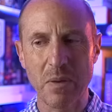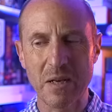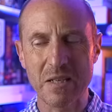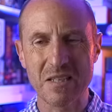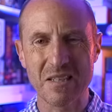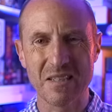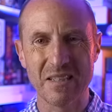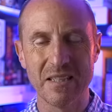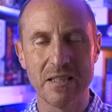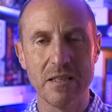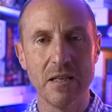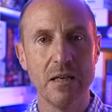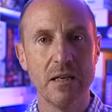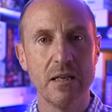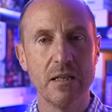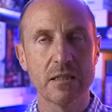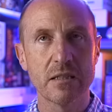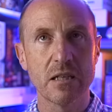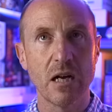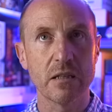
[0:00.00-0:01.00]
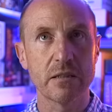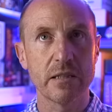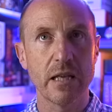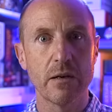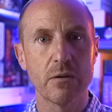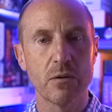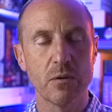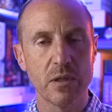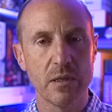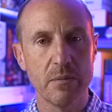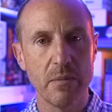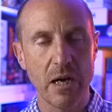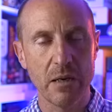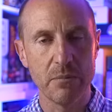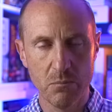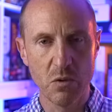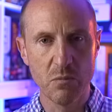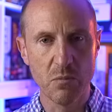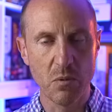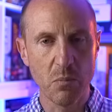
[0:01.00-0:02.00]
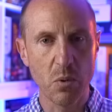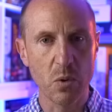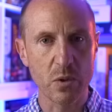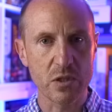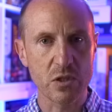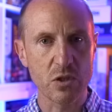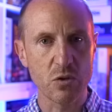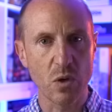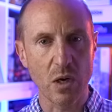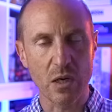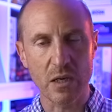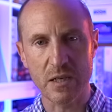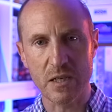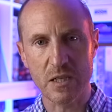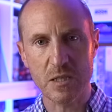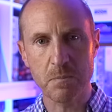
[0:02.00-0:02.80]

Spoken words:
basically cut down on the amount of movement points you are going to